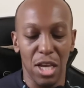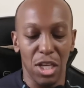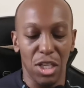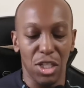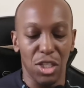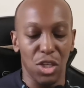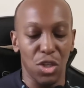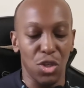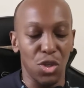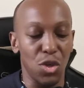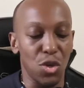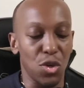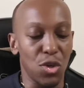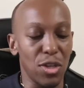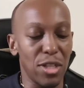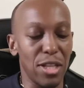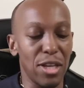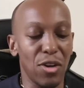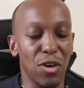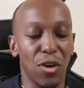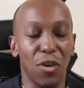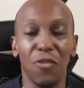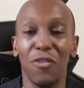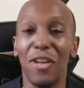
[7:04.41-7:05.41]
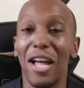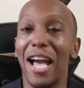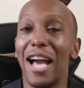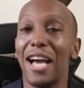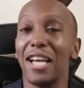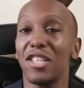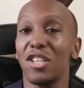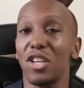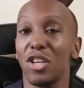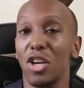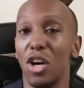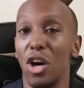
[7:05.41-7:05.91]
So you could have
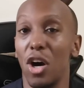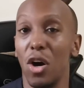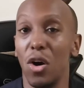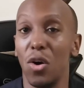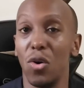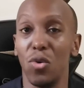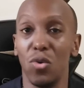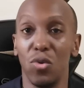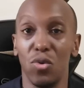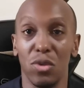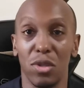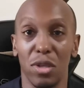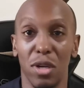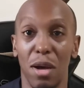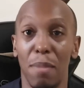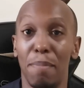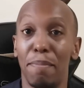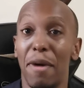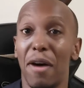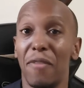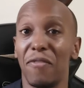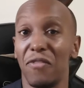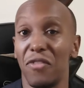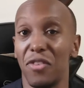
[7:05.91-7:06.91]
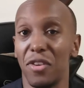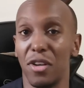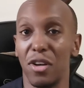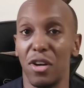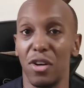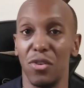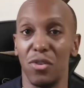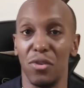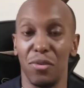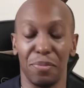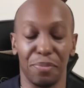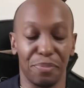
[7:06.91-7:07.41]
had a cold a month
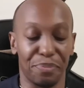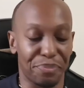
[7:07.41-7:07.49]
ago